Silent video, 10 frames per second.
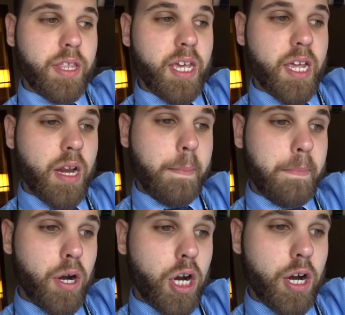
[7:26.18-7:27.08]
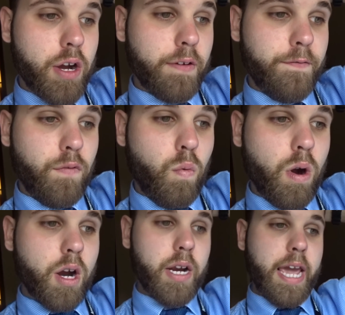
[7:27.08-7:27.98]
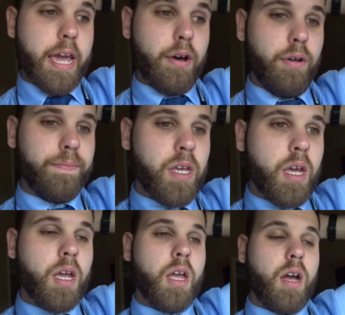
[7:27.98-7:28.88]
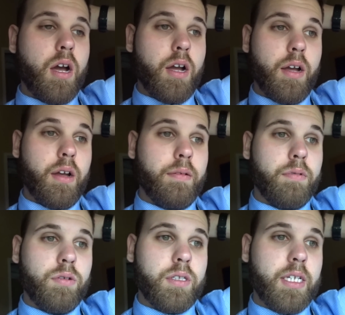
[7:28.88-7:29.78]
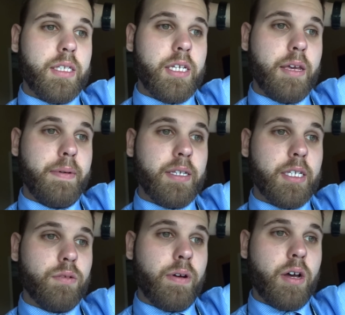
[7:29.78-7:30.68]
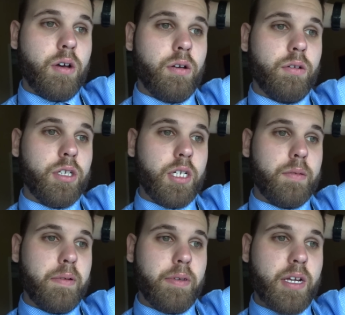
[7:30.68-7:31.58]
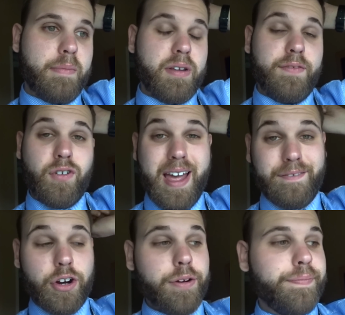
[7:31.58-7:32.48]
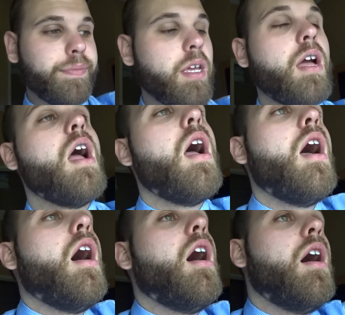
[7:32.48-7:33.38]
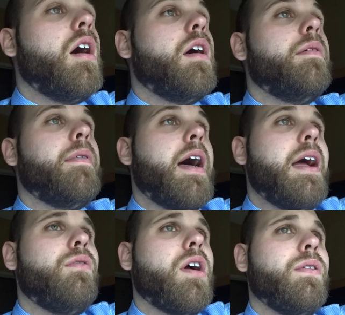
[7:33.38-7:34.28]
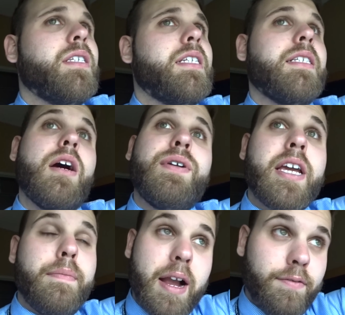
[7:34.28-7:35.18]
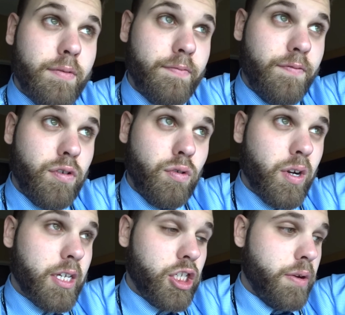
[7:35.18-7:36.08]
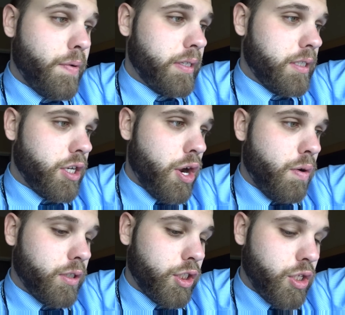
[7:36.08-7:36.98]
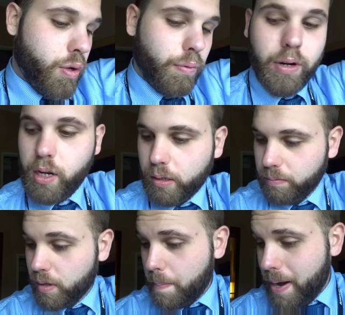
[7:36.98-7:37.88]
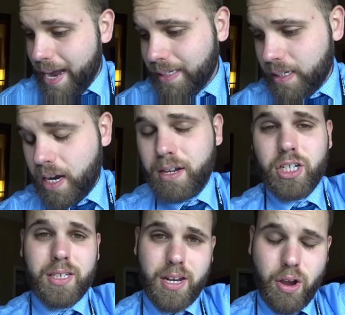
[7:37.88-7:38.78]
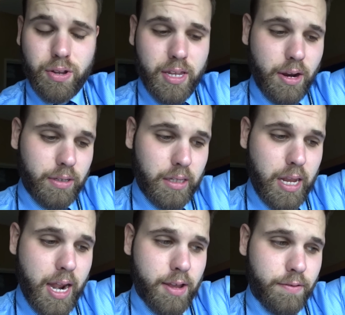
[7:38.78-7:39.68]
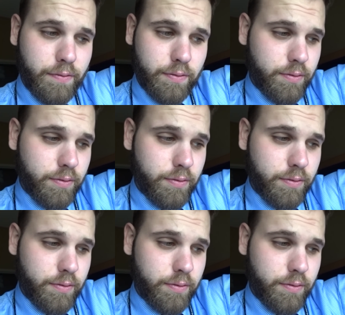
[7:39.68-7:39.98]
the number 4, Gail, who's DCA based as well. She's been in the company forever. I will go into detail when I get back from food because she wants to go soon. But just know that there's a lot of